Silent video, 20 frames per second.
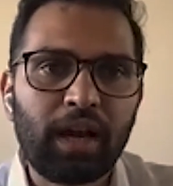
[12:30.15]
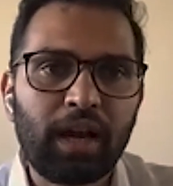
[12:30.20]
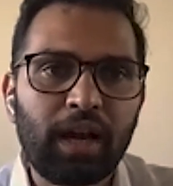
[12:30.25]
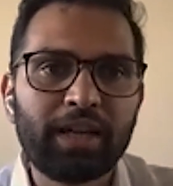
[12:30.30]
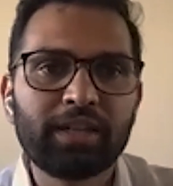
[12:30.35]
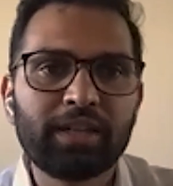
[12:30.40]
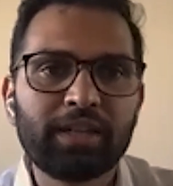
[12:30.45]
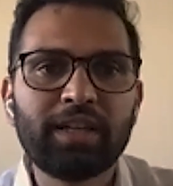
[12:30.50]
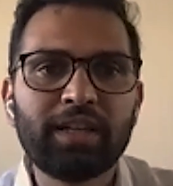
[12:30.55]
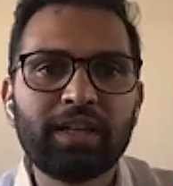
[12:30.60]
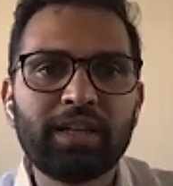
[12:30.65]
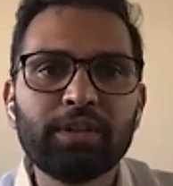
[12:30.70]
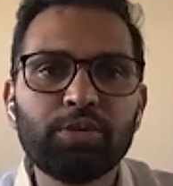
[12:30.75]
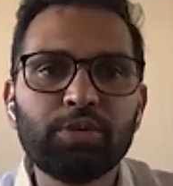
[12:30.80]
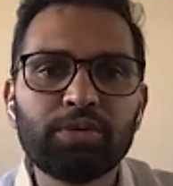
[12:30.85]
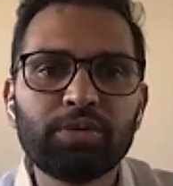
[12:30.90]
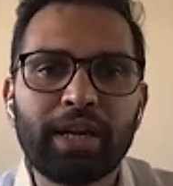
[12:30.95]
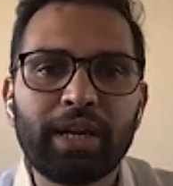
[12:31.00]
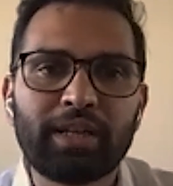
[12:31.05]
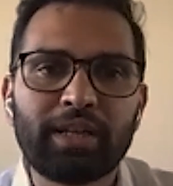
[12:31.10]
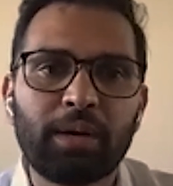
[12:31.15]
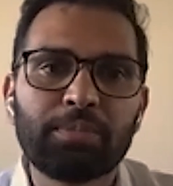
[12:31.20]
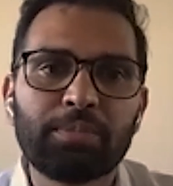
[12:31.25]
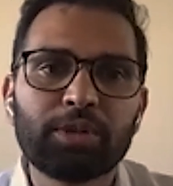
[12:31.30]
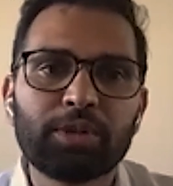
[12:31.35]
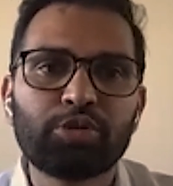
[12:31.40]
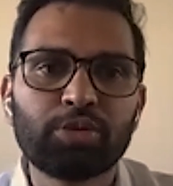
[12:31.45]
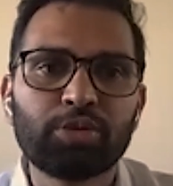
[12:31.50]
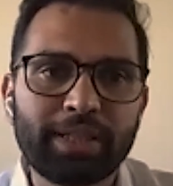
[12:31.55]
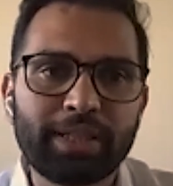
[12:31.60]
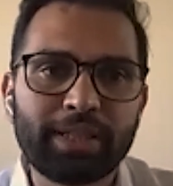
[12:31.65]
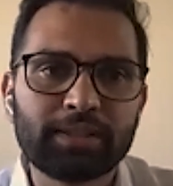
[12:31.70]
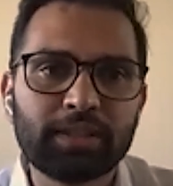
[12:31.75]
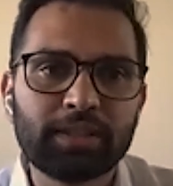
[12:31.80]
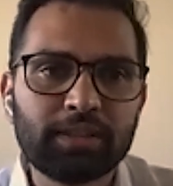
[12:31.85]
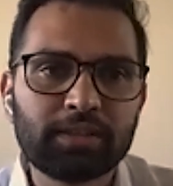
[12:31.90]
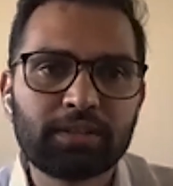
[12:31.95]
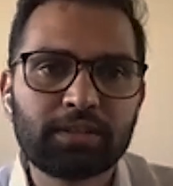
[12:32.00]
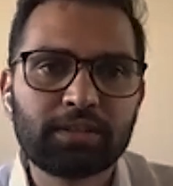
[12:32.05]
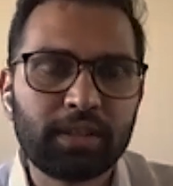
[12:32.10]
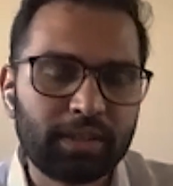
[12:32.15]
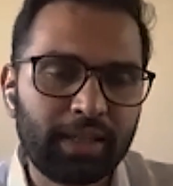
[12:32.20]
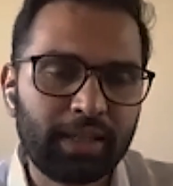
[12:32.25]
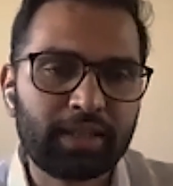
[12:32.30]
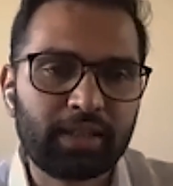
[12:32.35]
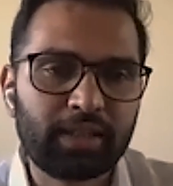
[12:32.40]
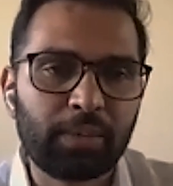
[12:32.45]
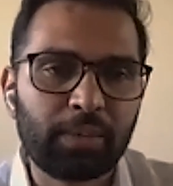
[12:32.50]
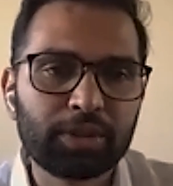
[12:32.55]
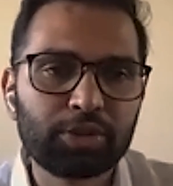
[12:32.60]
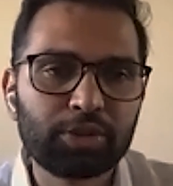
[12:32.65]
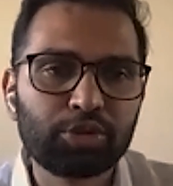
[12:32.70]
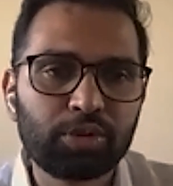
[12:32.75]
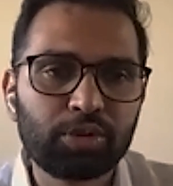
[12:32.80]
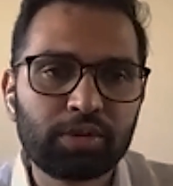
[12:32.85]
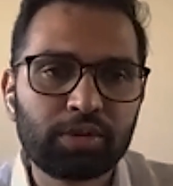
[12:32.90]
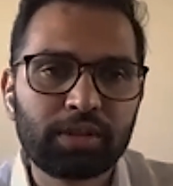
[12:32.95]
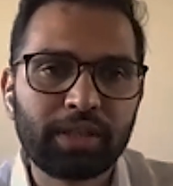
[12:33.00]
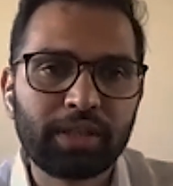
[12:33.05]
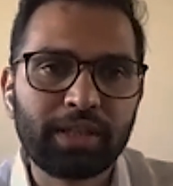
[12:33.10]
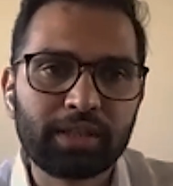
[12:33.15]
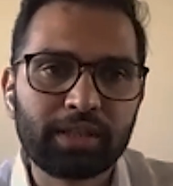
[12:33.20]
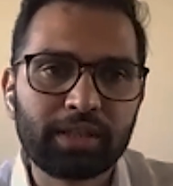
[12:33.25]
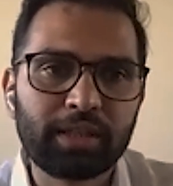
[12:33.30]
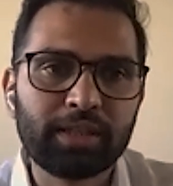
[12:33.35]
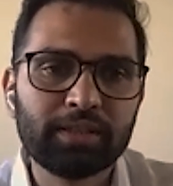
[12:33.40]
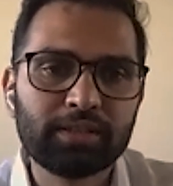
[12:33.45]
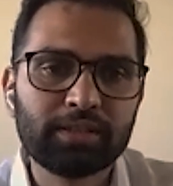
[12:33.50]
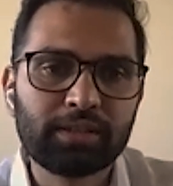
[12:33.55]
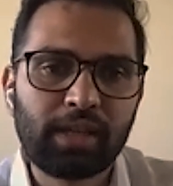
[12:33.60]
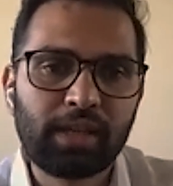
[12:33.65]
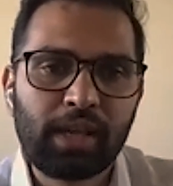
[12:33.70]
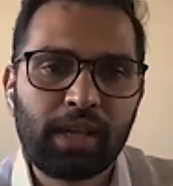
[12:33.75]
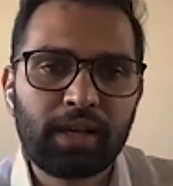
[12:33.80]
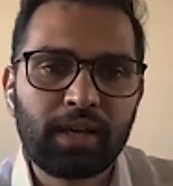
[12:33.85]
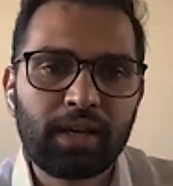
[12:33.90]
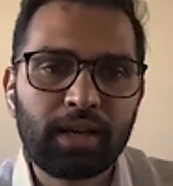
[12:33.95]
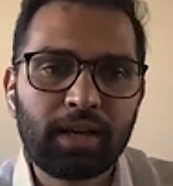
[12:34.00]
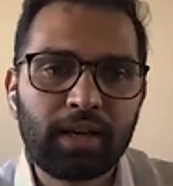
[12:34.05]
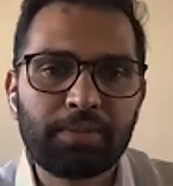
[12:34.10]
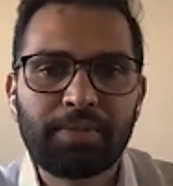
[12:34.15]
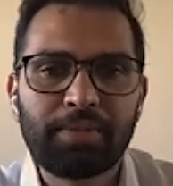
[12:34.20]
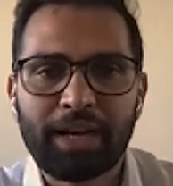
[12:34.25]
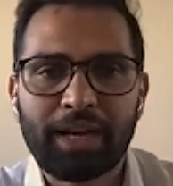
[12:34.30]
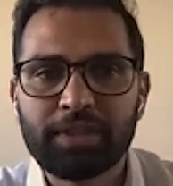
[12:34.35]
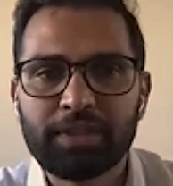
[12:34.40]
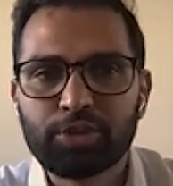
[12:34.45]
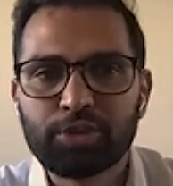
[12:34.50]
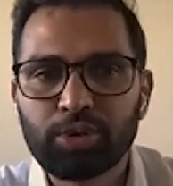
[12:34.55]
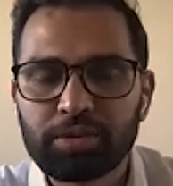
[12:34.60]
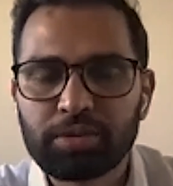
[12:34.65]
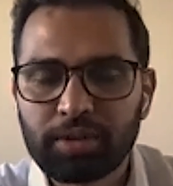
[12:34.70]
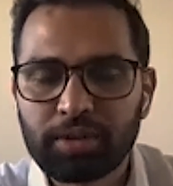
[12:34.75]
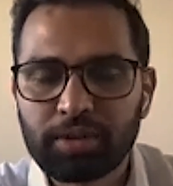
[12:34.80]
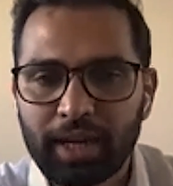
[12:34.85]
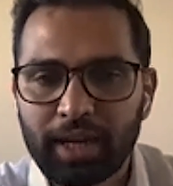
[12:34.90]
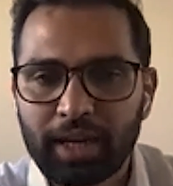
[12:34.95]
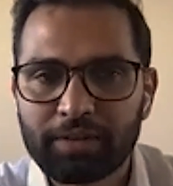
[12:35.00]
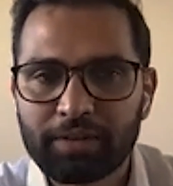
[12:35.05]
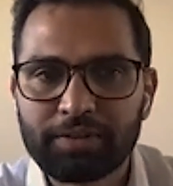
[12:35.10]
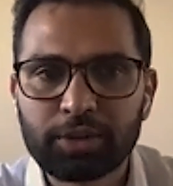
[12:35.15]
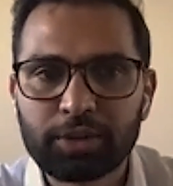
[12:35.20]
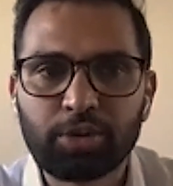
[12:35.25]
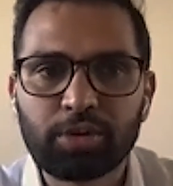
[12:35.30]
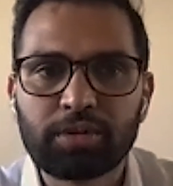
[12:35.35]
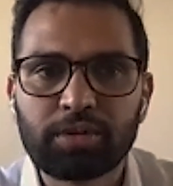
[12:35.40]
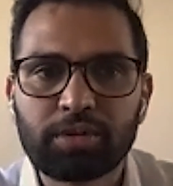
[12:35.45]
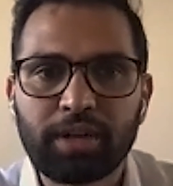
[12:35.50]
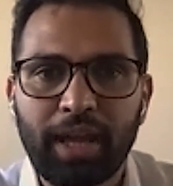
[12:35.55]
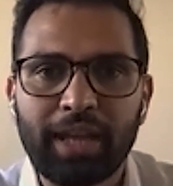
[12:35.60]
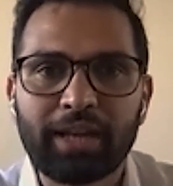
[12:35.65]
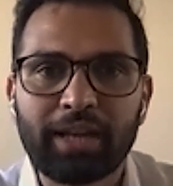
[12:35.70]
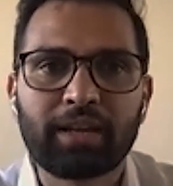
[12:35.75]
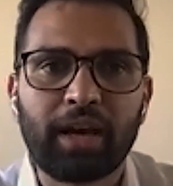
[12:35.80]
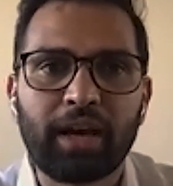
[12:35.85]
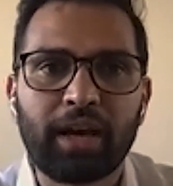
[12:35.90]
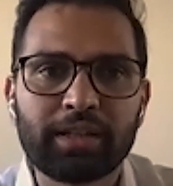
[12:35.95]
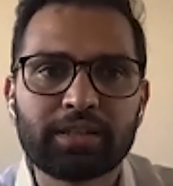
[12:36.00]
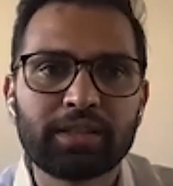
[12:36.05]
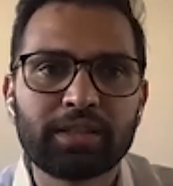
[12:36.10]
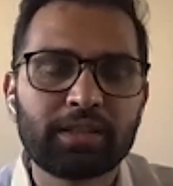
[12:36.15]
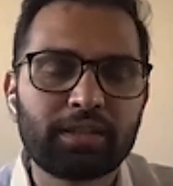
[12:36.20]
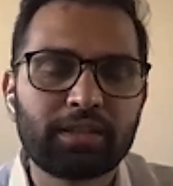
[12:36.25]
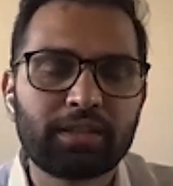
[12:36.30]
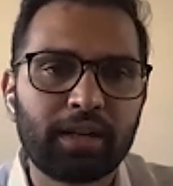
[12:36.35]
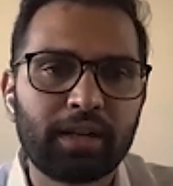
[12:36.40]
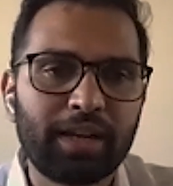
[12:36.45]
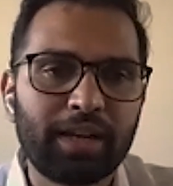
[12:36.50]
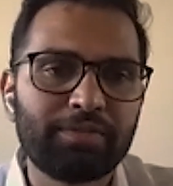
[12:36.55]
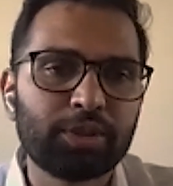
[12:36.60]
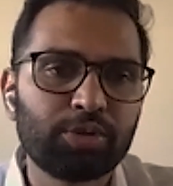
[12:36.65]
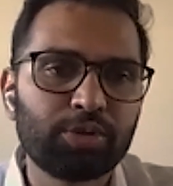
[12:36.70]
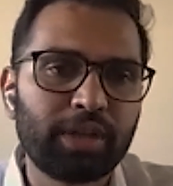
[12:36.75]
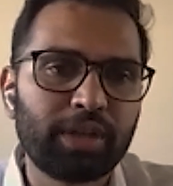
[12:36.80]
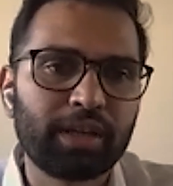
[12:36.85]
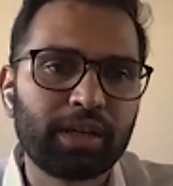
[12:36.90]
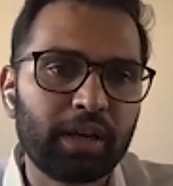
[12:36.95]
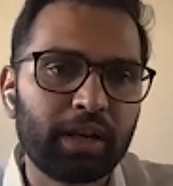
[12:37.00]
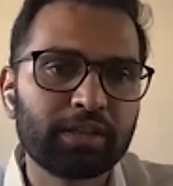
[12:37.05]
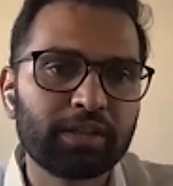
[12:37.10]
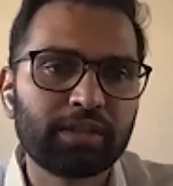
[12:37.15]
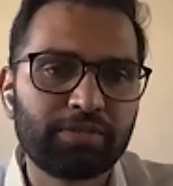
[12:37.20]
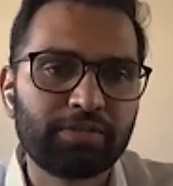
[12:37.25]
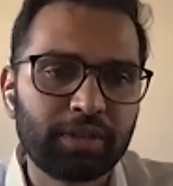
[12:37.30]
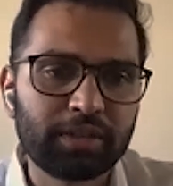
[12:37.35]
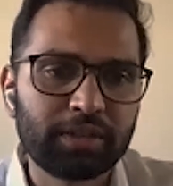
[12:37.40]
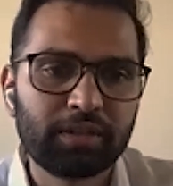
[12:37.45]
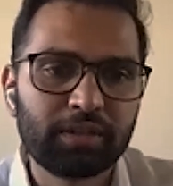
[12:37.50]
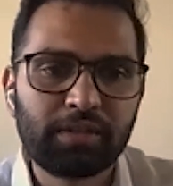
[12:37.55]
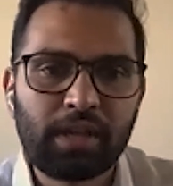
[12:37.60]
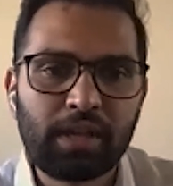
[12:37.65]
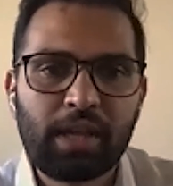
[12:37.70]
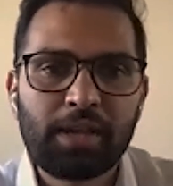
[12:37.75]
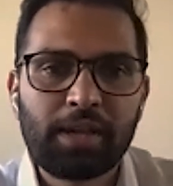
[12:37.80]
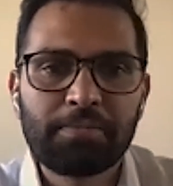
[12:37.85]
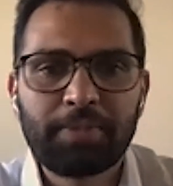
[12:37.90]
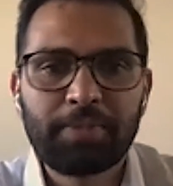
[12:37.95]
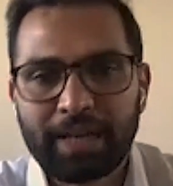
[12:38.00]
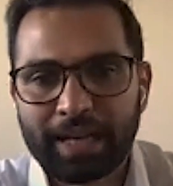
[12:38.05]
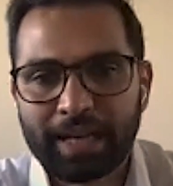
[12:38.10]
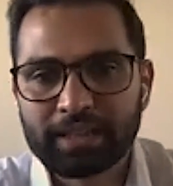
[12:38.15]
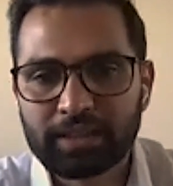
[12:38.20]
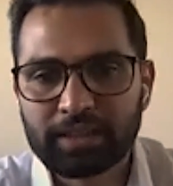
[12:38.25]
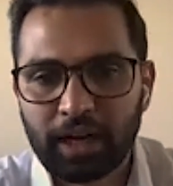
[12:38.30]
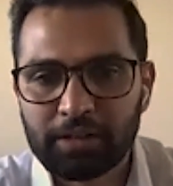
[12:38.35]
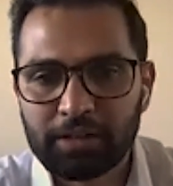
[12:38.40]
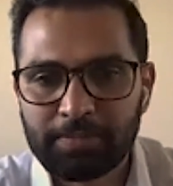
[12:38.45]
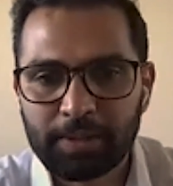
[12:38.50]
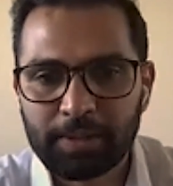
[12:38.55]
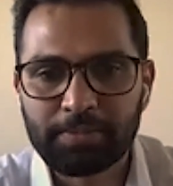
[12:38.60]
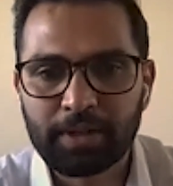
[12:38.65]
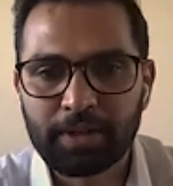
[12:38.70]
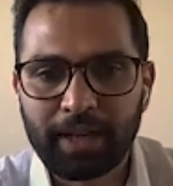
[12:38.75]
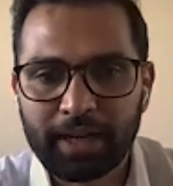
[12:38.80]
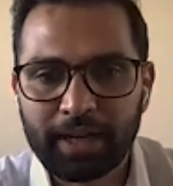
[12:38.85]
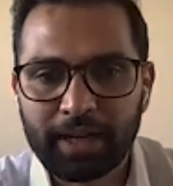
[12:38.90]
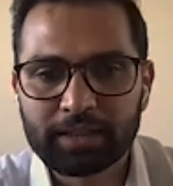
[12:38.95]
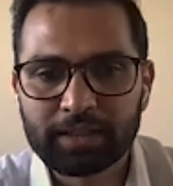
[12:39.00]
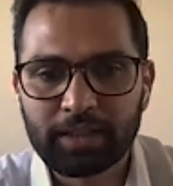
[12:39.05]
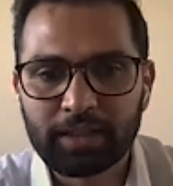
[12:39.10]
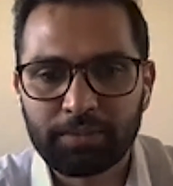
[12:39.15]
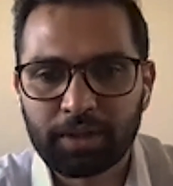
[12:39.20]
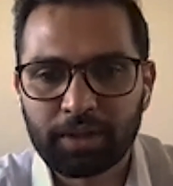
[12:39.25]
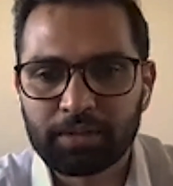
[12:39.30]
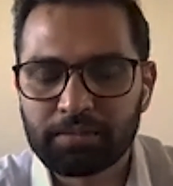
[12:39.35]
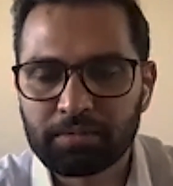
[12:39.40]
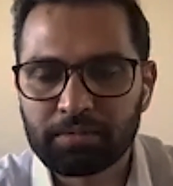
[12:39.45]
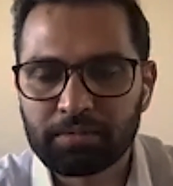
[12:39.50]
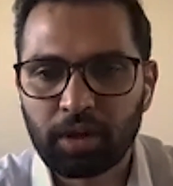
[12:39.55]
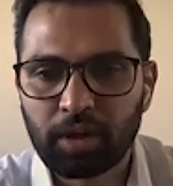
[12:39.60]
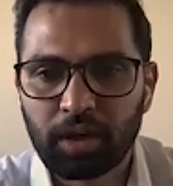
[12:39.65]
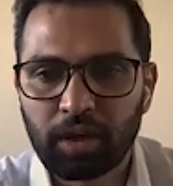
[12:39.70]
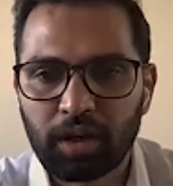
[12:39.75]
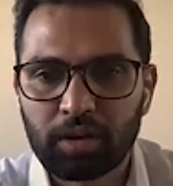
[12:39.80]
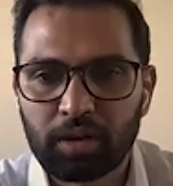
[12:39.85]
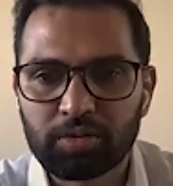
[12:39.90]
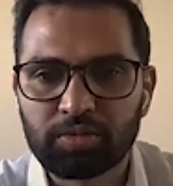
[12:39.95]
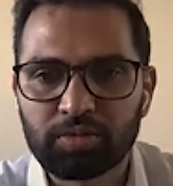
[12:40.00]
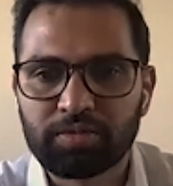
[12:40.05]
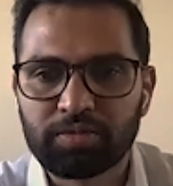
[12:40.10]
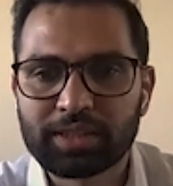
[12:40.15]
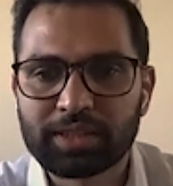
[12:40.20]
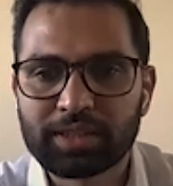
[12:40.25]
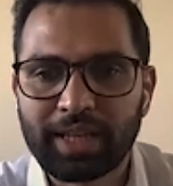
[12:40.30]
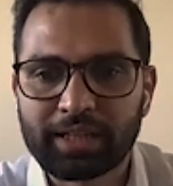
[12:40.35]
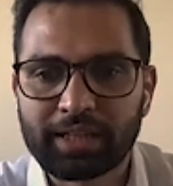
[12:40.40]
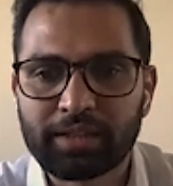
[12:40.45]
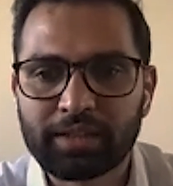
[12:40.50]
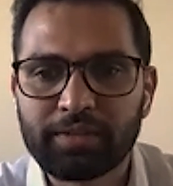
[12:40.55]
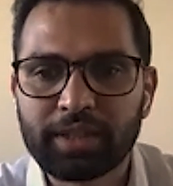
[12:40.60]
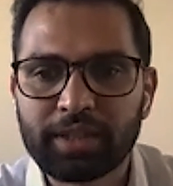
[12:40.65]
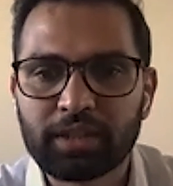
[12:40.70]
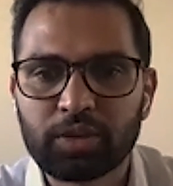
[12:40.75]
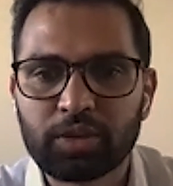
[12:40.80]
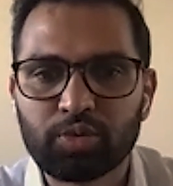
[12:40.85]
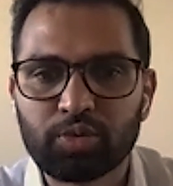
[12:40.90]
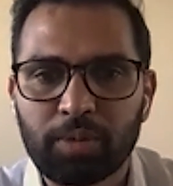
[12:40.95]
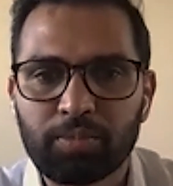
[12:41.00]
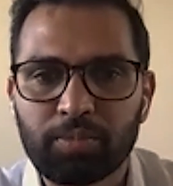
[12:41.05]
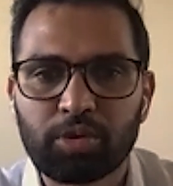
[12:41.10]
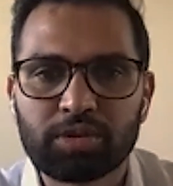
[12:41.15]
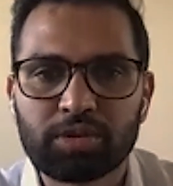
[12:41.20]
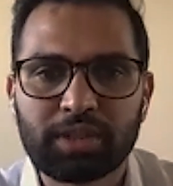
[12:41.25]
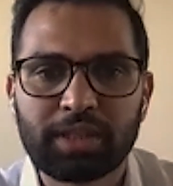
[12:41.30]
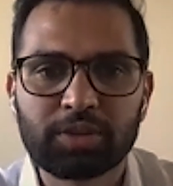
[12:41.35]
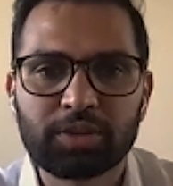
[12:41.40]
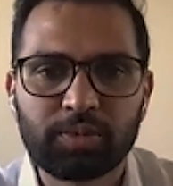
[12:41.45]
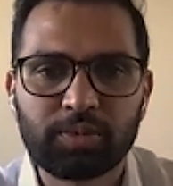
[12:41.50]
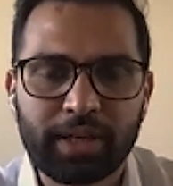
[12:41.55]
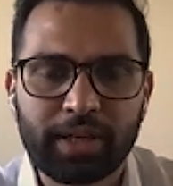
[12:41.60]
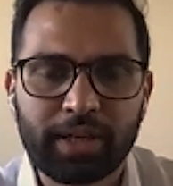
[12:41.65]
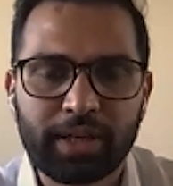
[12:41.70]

I agree with you that number should exist, that number should increase, and we should encourage it, and we should encourage it further. But as young people and as someone who works actively in the Yuva Morcha as well,